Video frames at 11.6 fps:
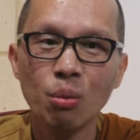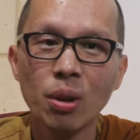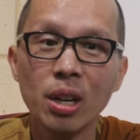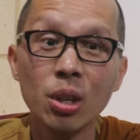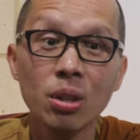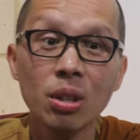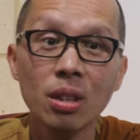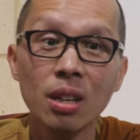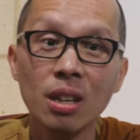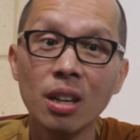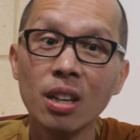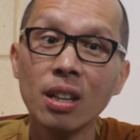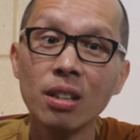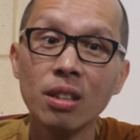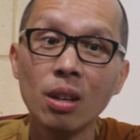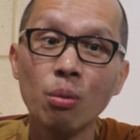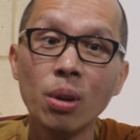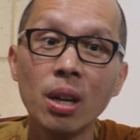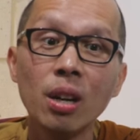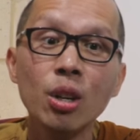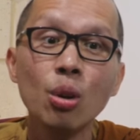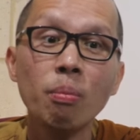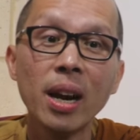where you think, where
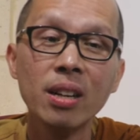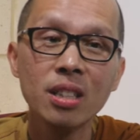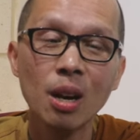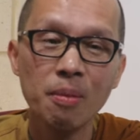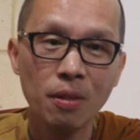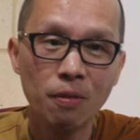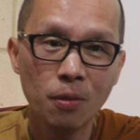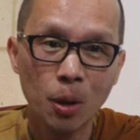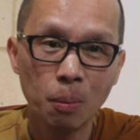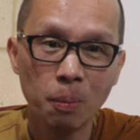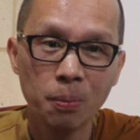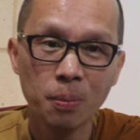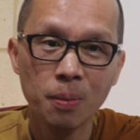your mind is coming from.